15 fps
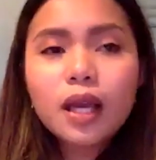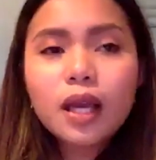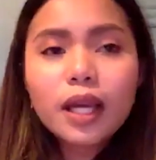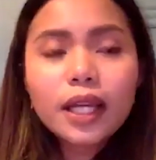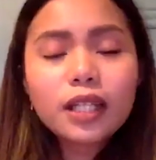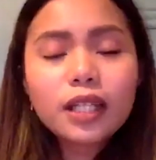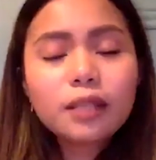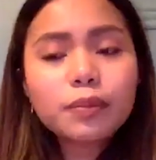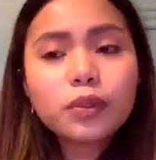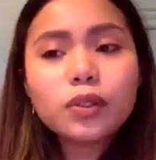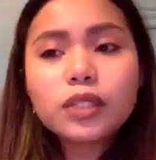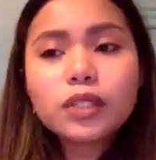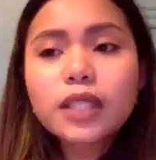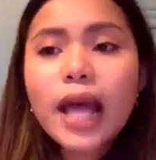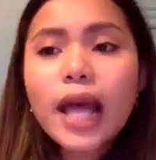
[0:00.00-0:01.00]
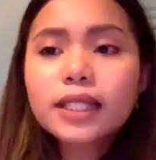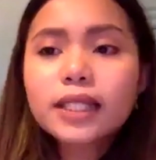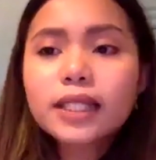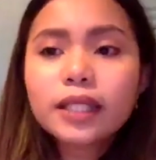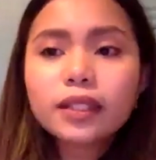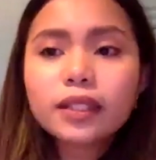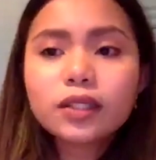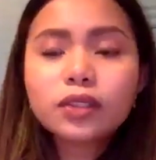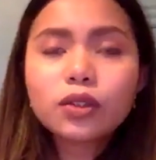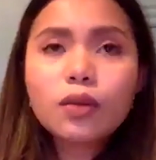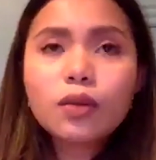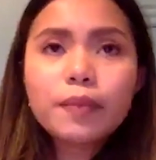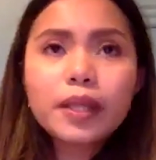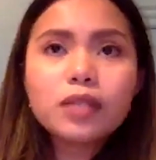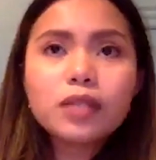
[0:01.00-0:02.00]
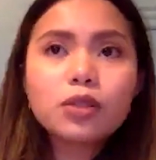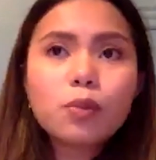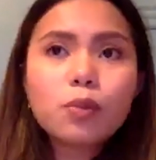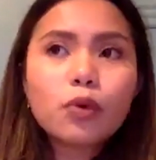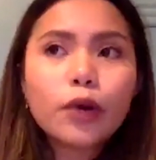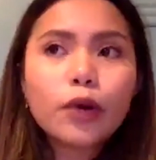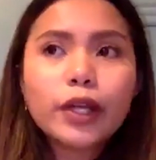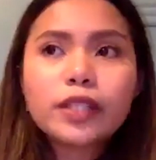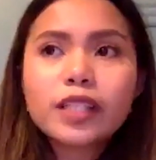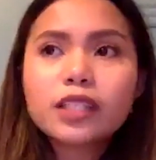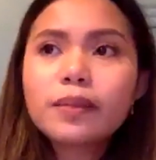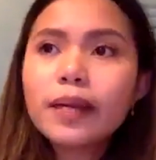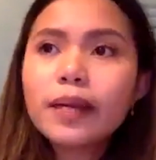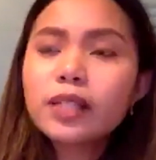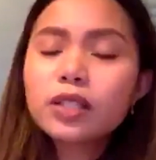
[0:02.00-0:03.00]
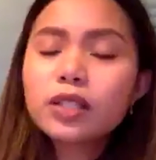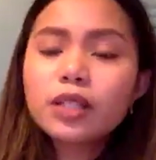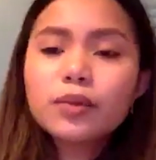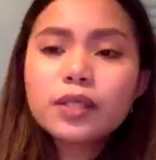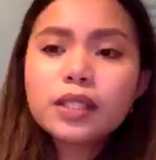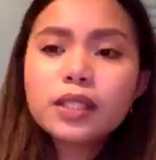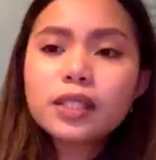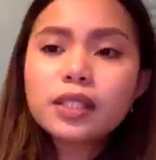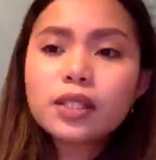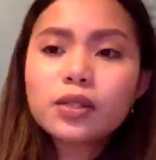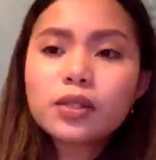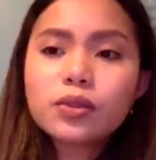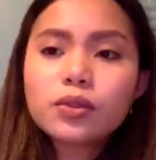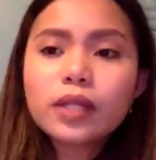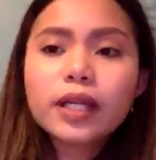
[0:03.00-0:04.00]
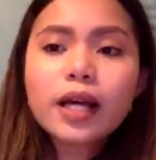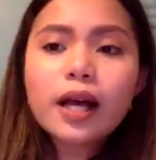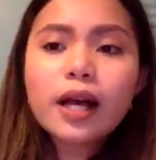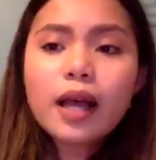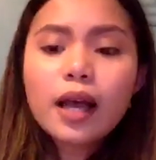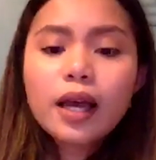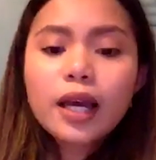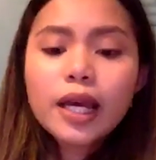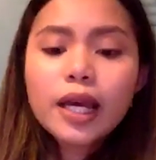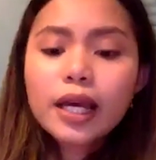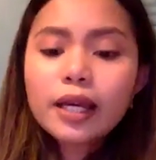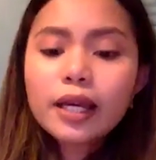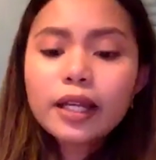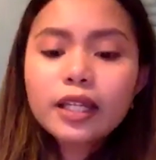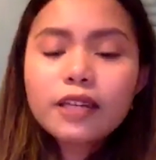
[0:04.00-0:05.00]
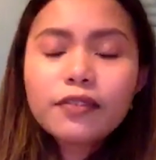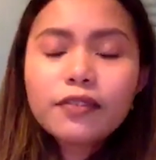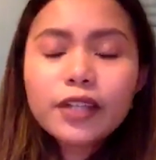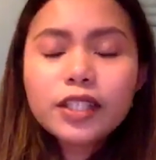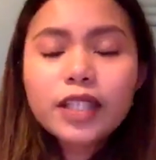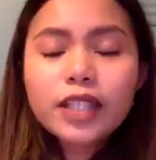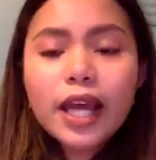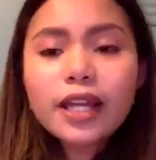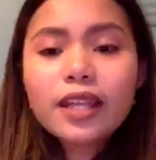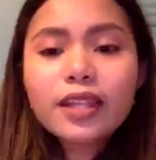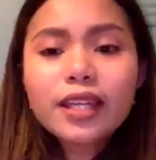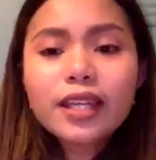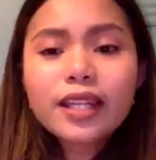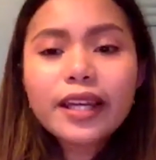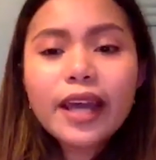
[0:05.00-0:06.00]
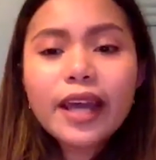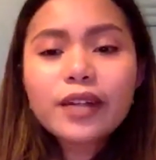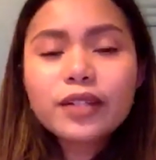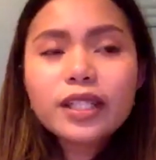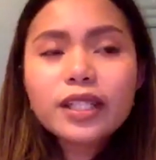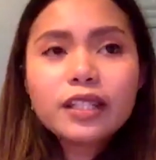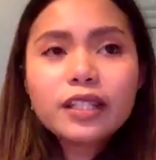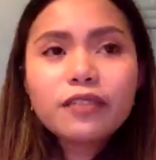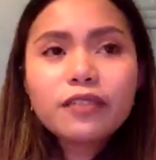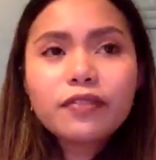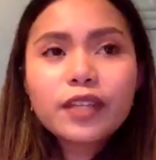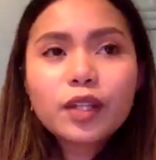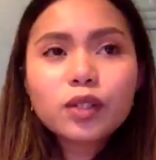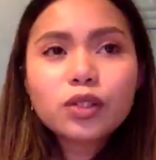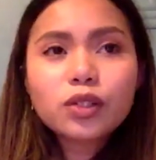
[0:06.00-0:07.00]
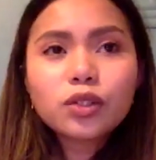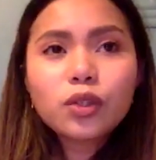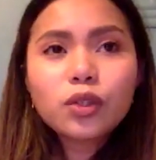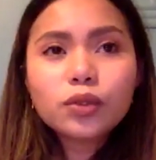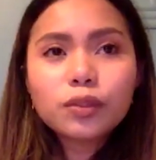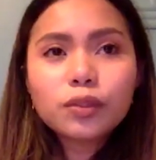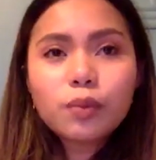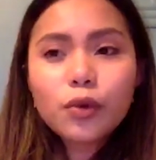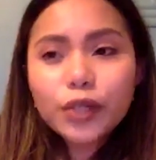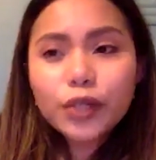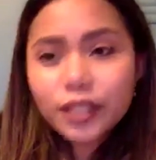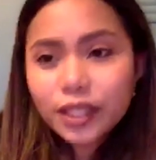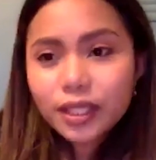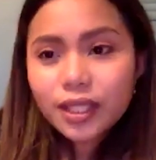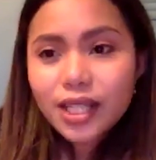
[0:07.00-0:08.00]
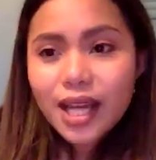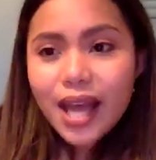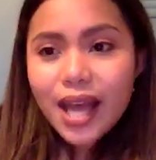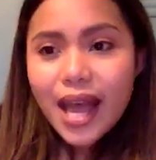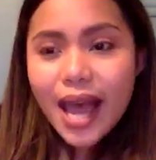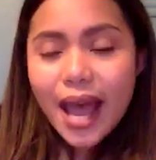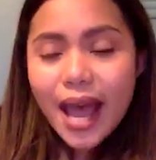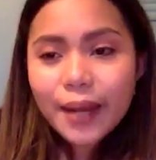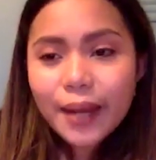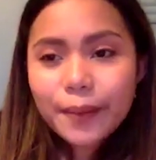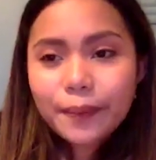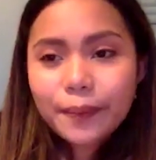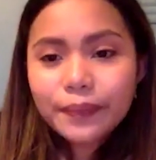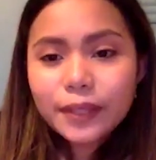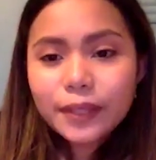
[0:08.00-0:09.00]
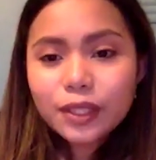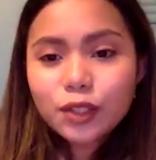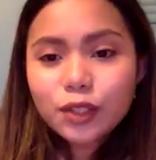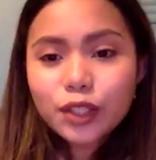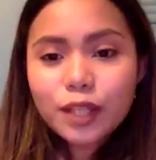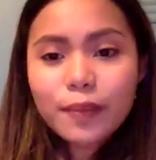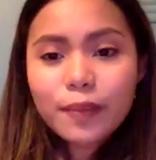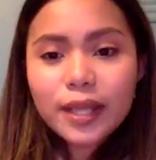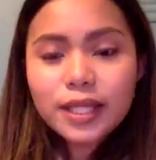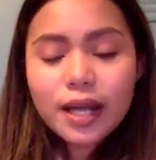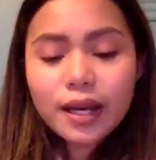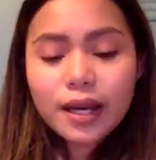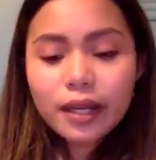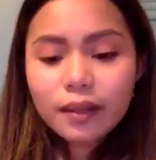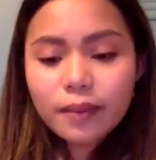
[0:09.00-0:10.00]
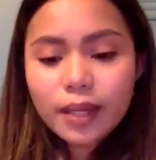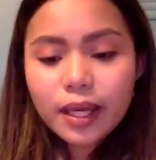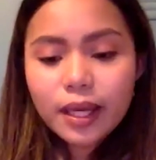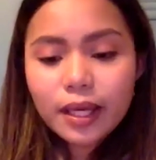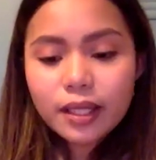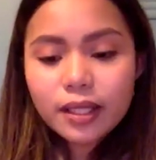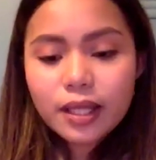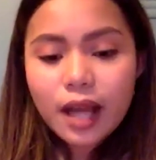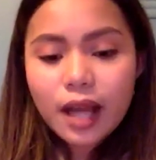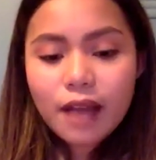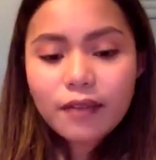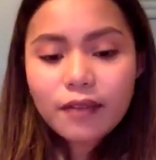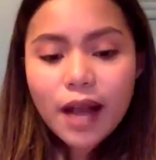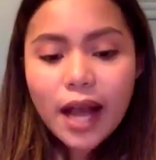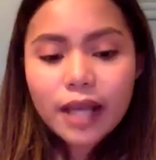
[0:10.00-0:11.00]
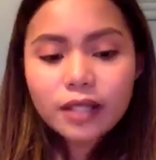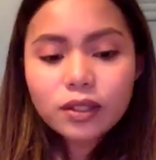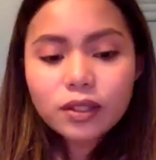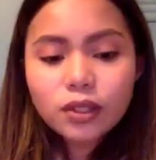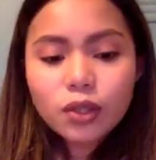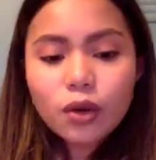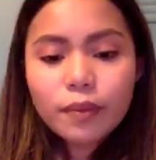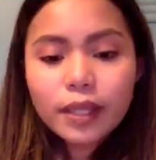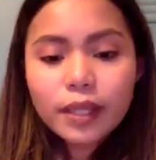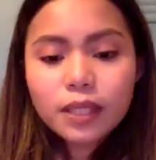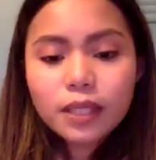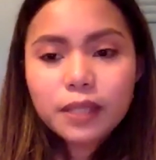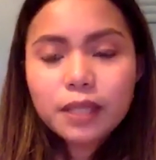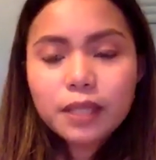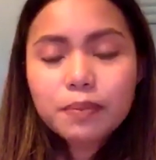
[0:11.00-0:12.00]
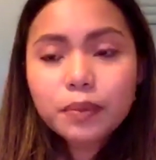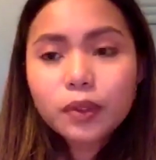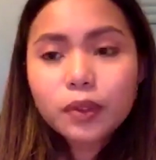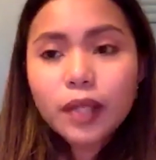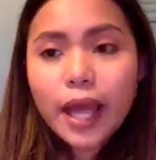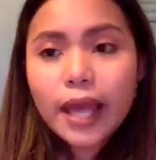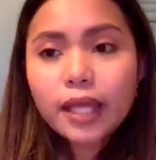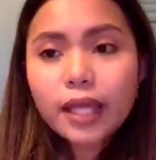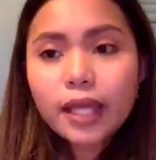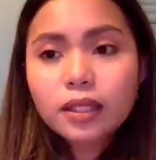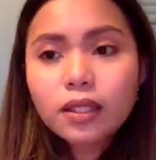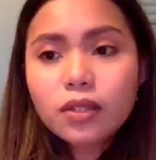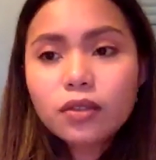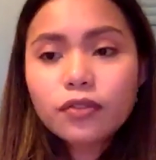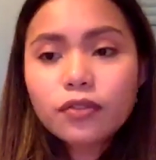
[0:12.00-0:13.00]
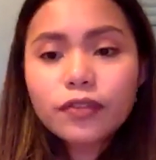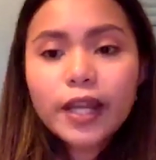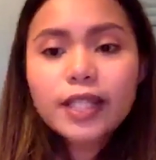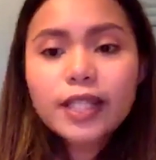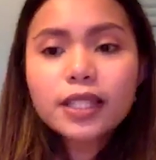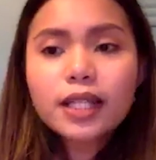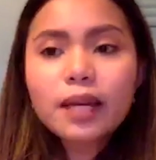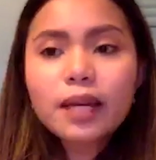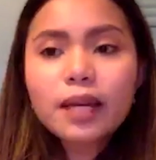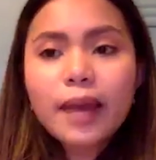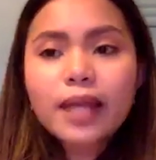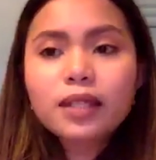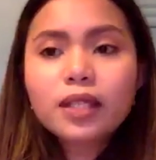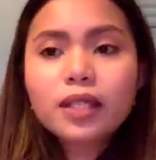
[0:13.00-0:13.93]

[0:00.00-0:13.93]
in a process, and there's so many supports, especially with DCU. Like if there's anything, like I really did feel so supported during my time, and I've had so many people and, you know, friends that I met